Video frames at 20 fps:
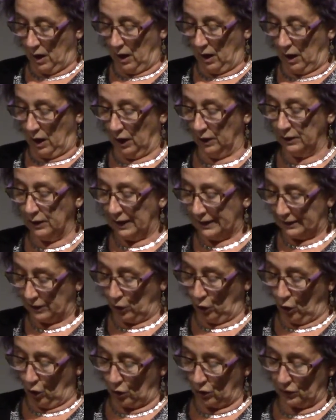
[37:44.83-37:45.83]
Unlike the
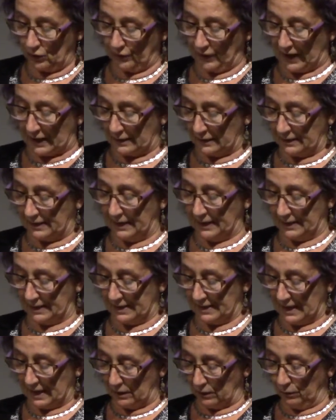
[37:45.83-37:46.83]
Logos faculty
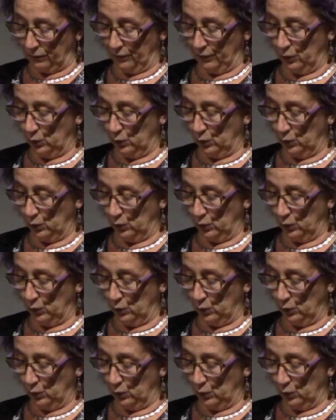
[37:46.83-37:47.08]
itself,